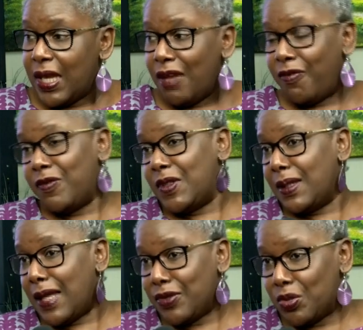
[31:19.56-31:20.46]
We have
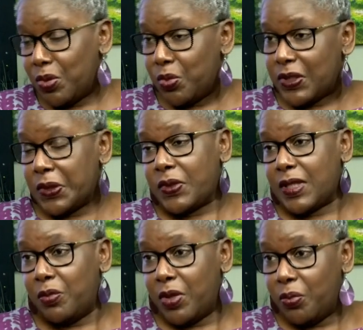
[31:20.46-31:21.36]
15,000 people with
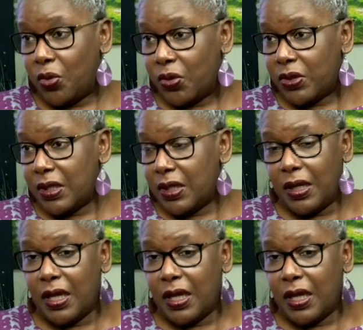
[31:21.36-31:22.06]
sickle cell being born.